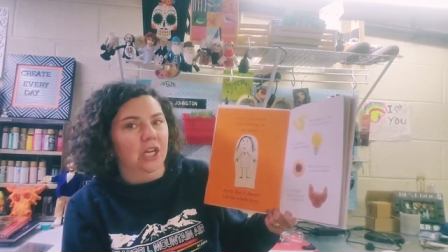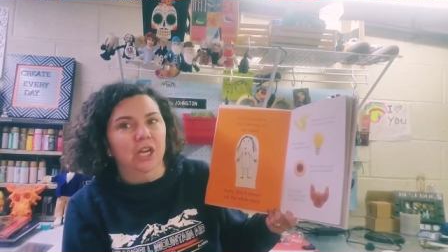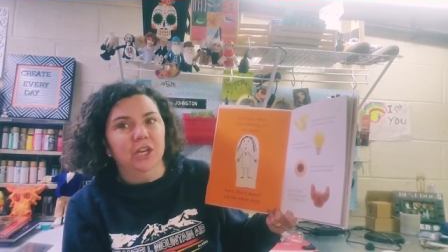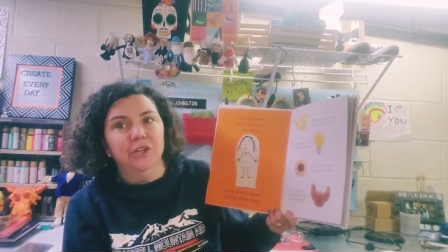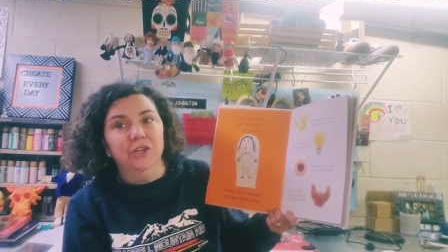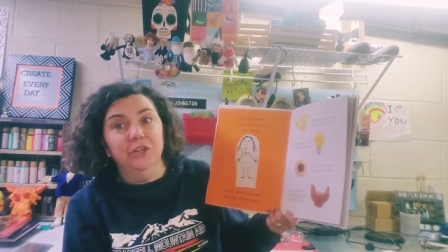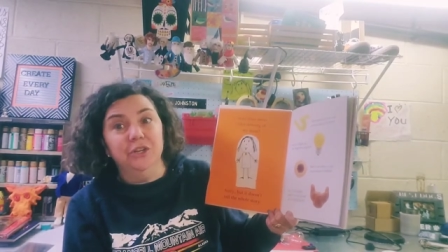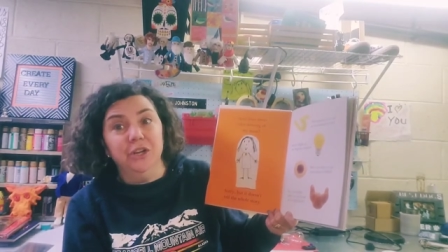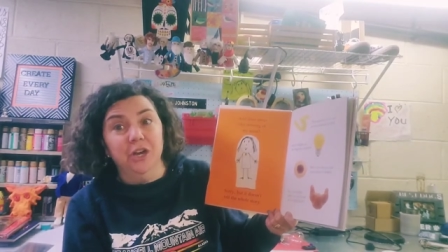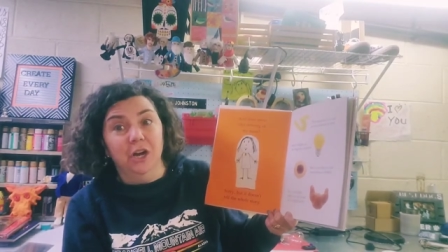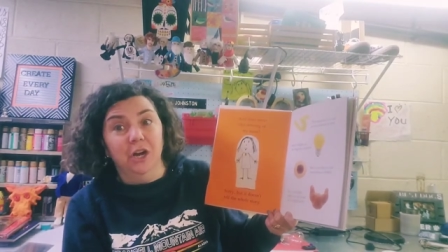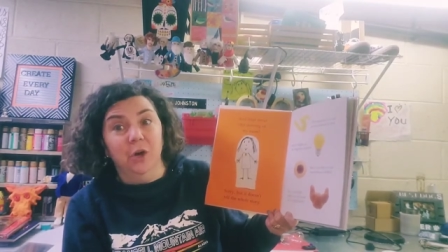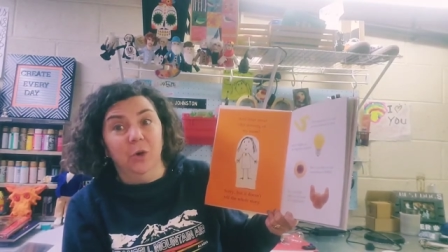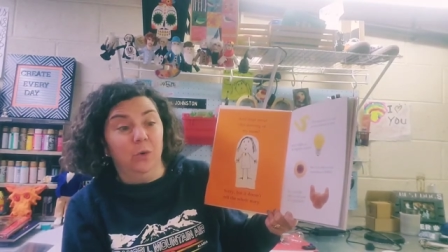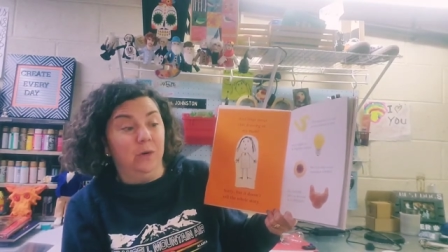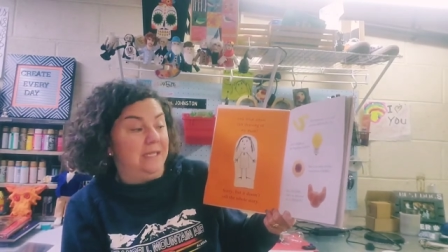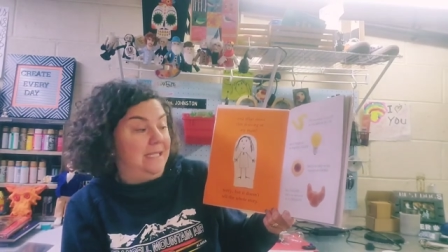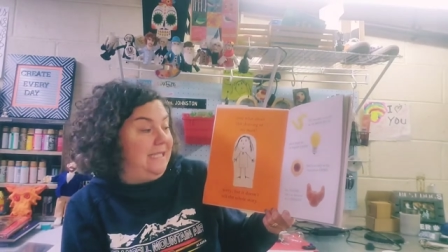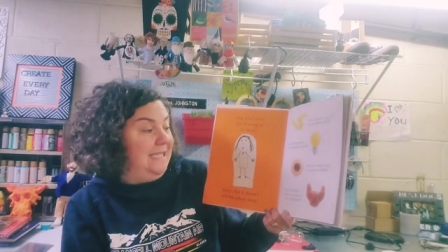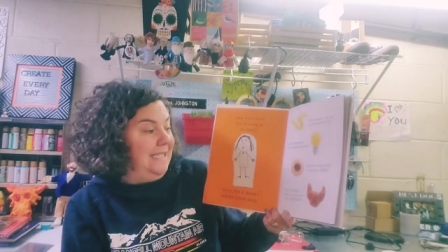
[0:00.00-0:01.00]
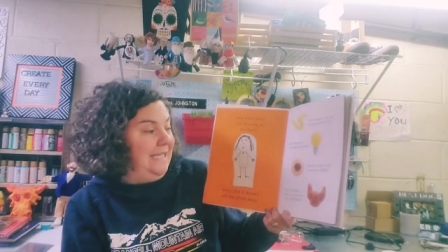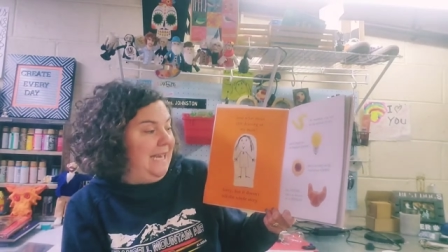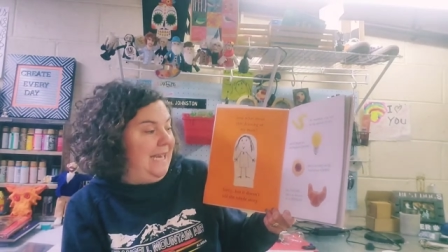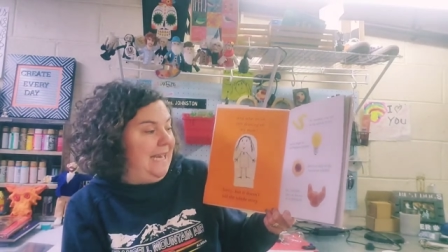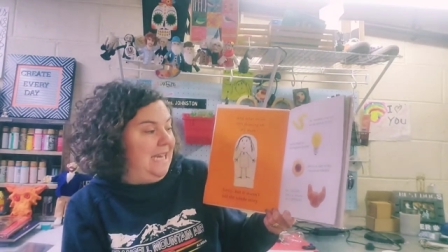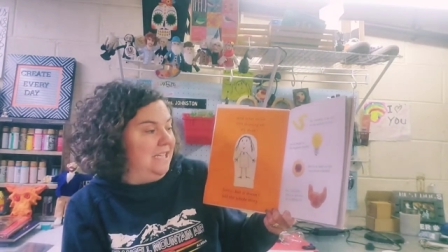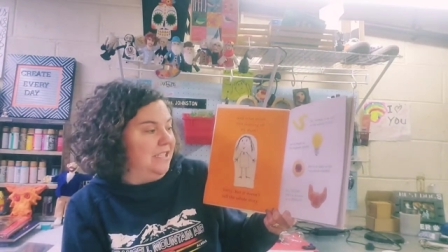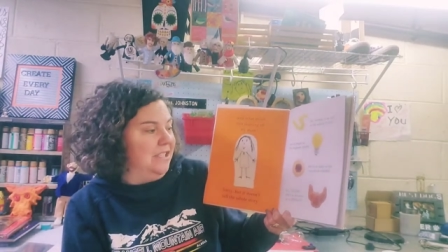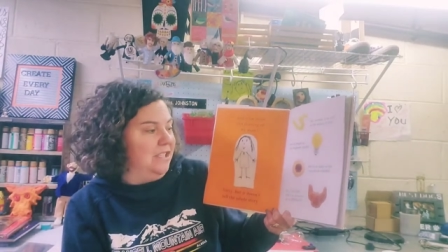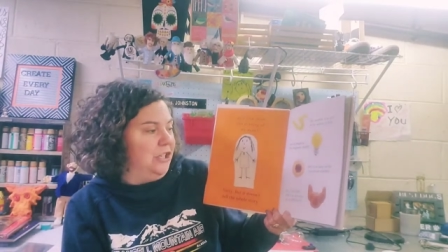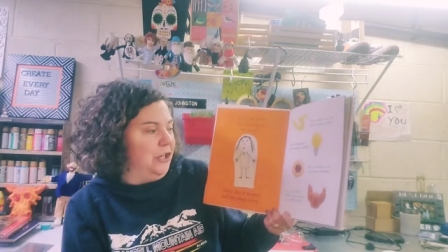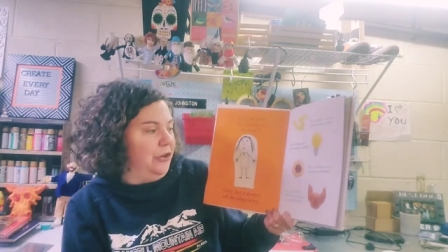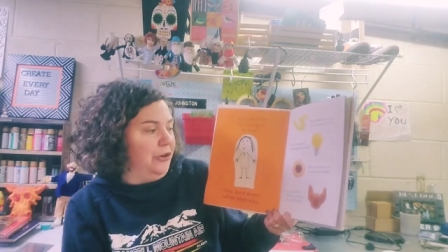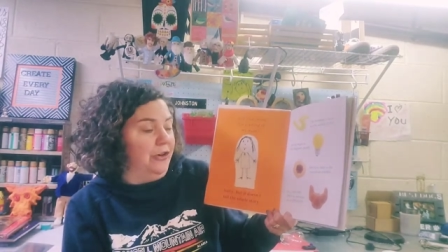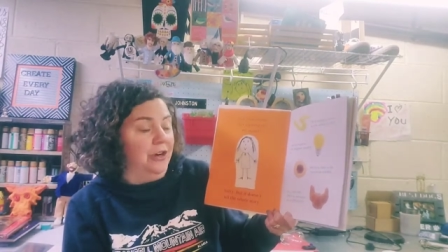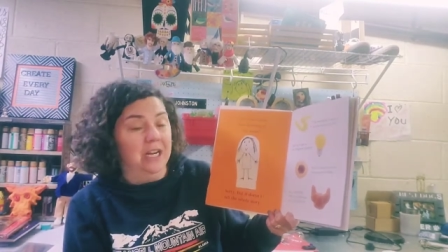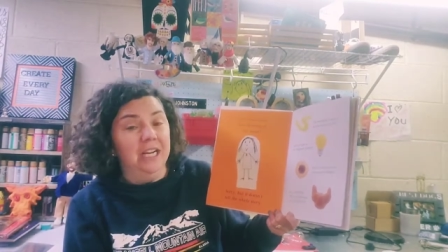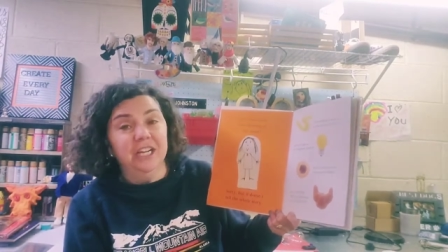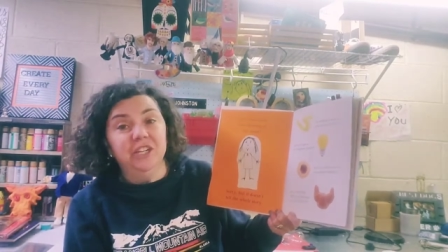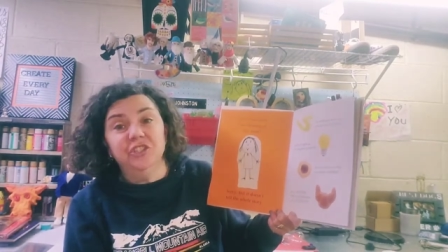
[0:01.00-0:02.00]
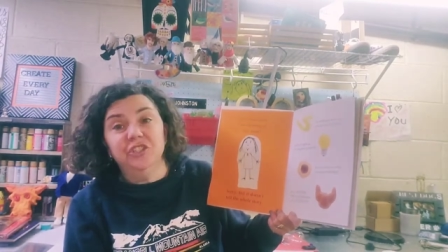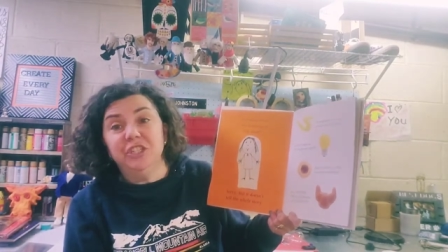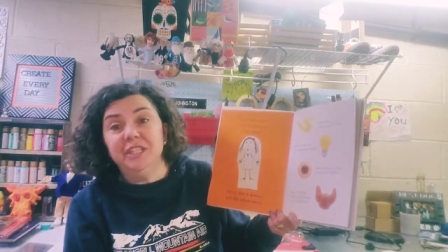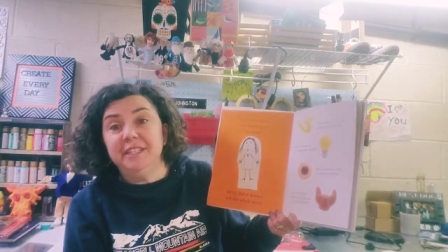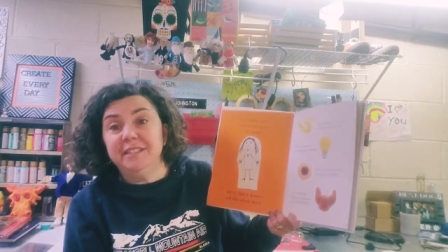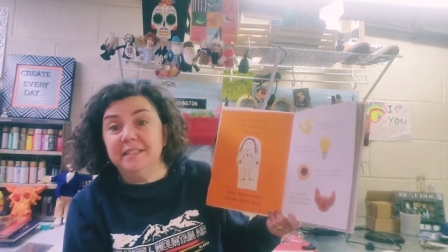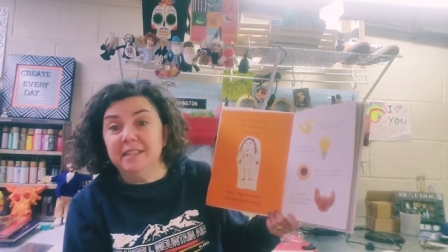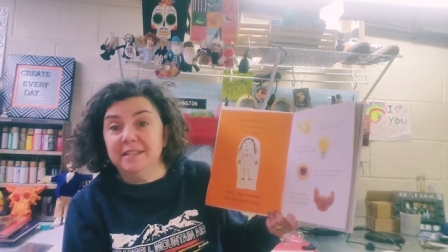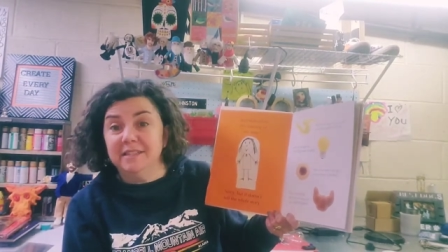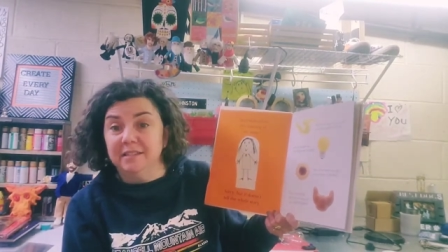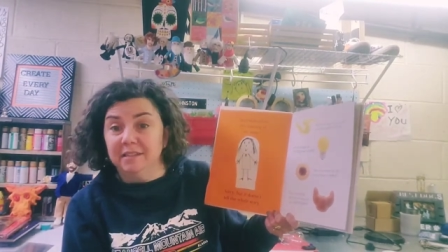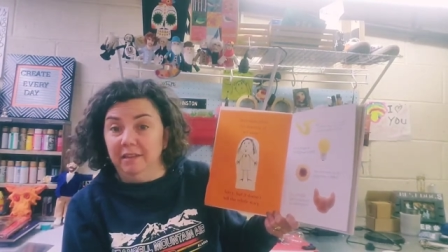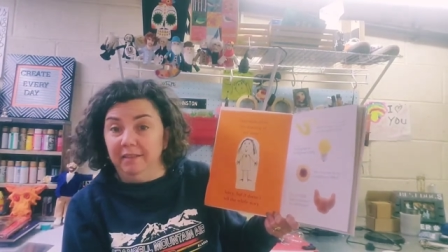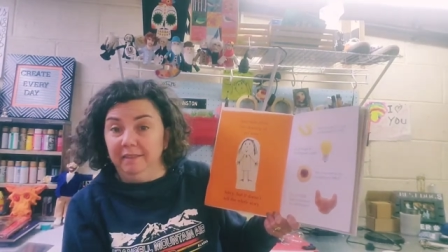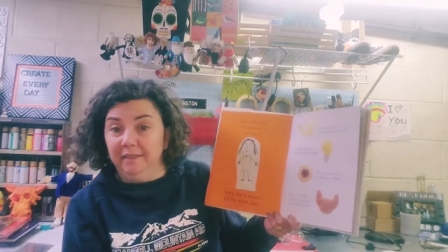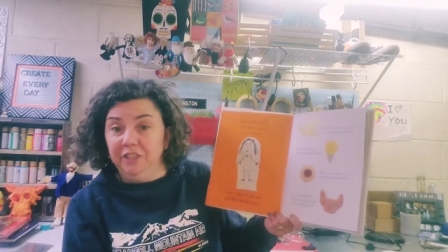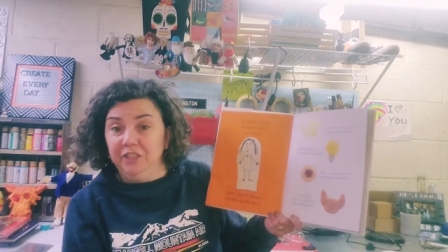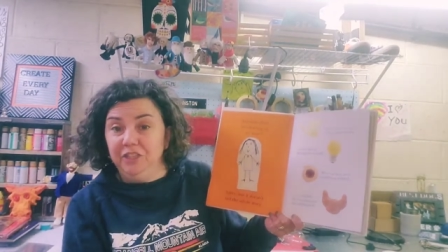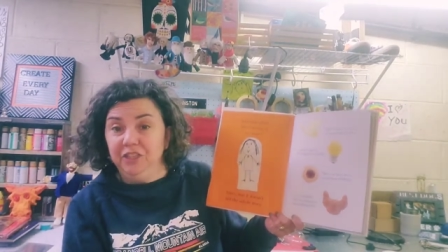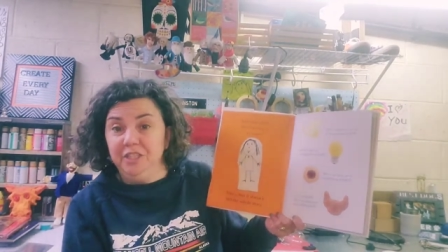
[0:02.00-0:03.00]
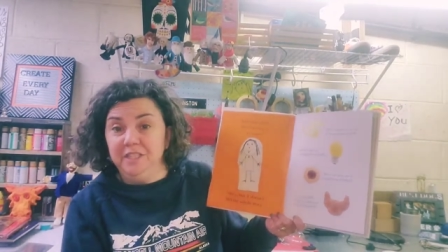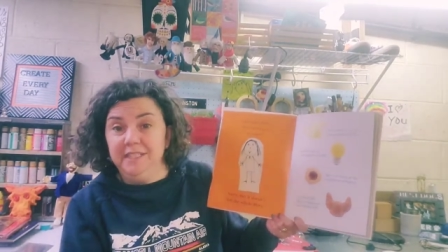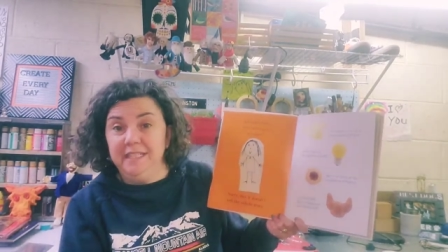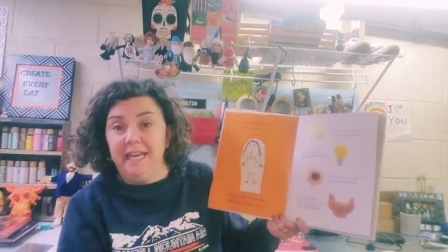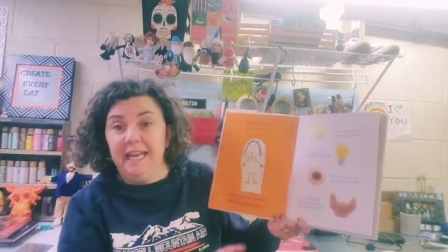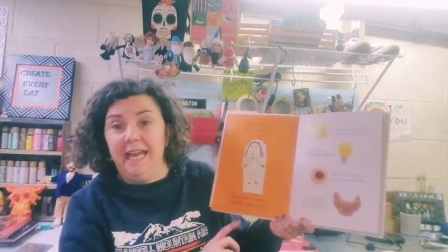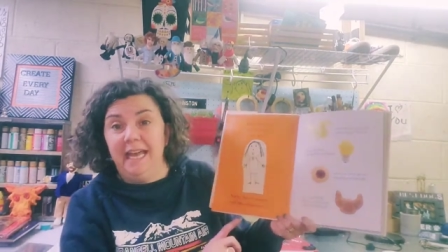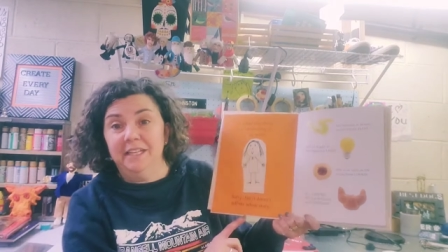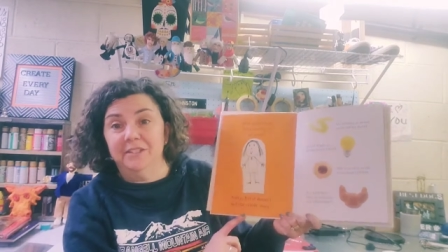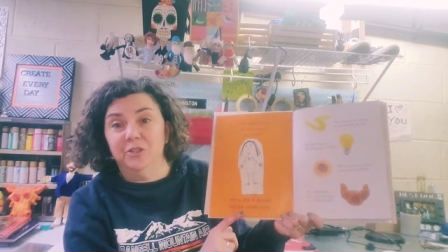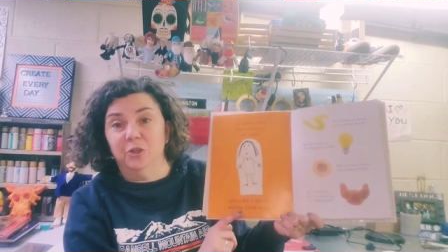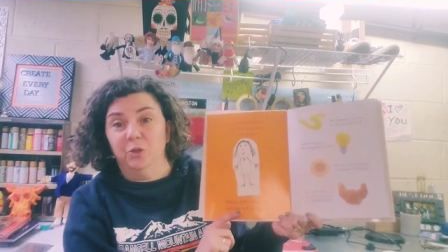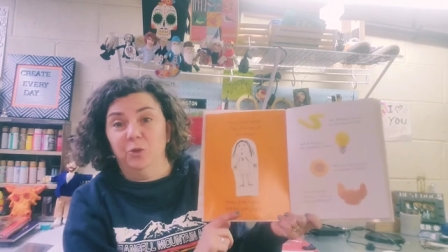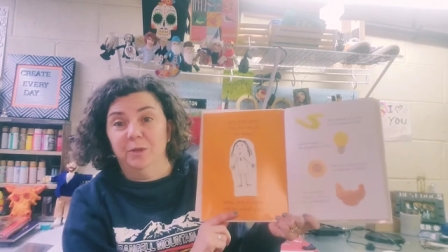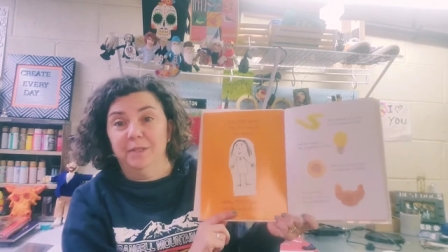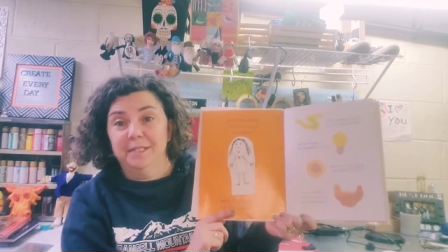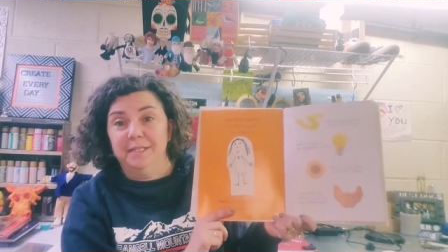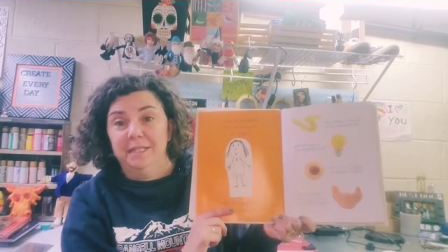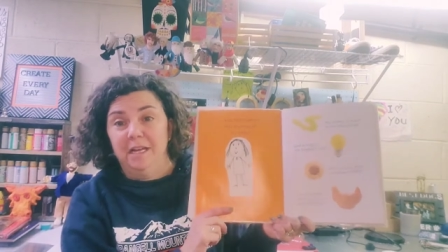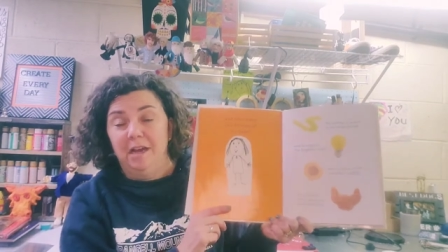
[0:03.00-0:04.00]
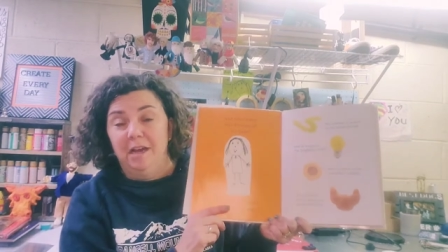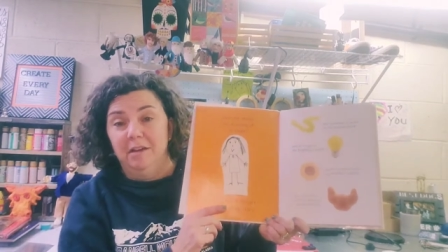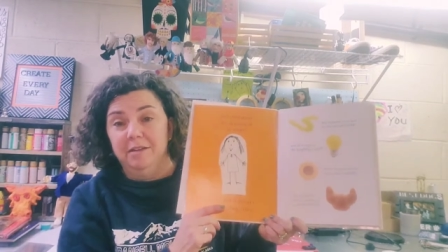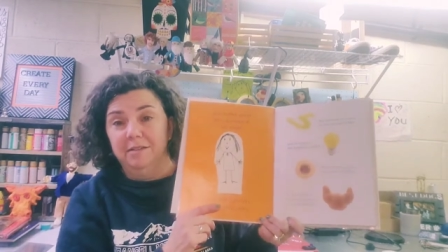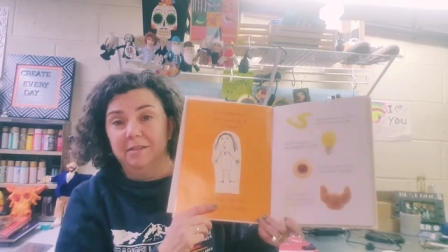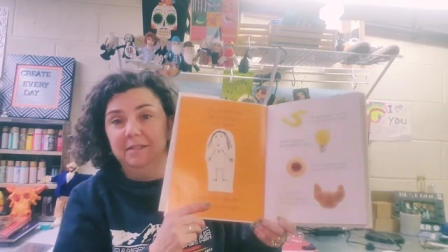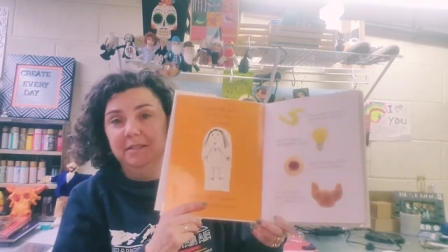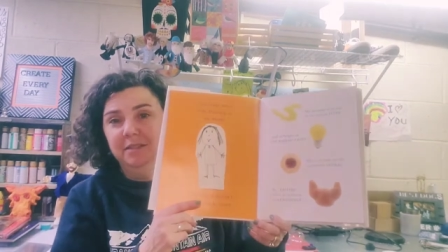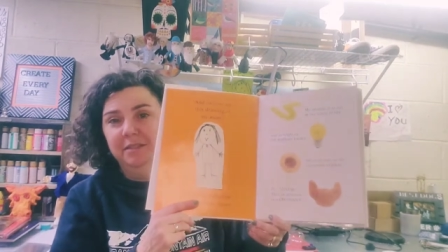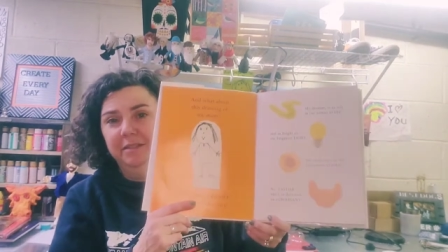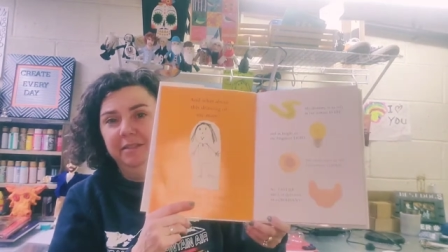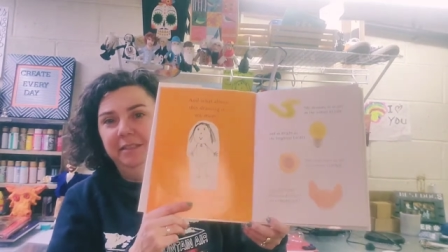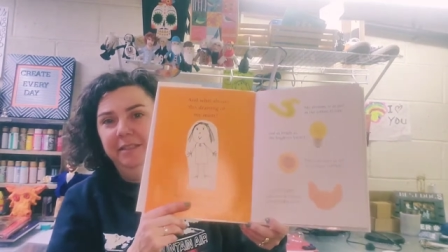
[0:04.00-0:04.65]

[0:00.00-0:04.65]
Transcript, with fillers: No, tastier. She's as delicious as a croissant.